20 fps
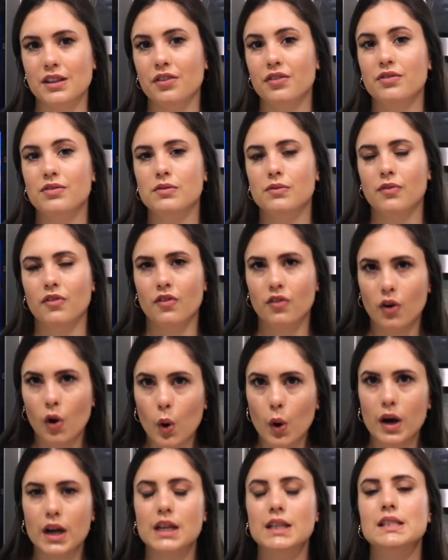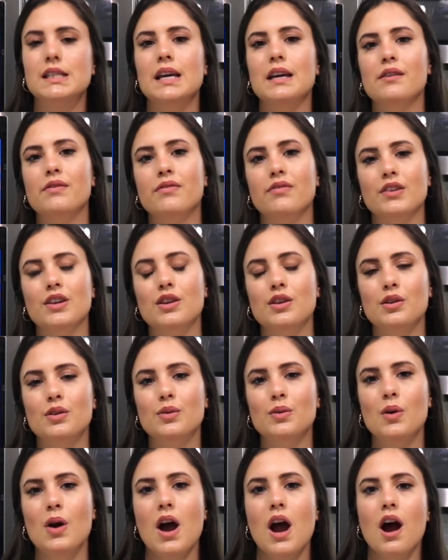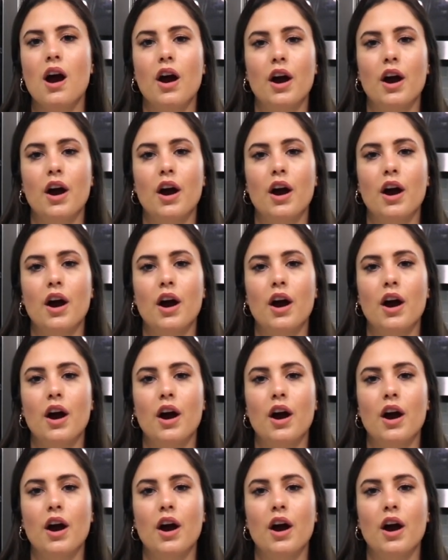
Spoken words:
Of course, if you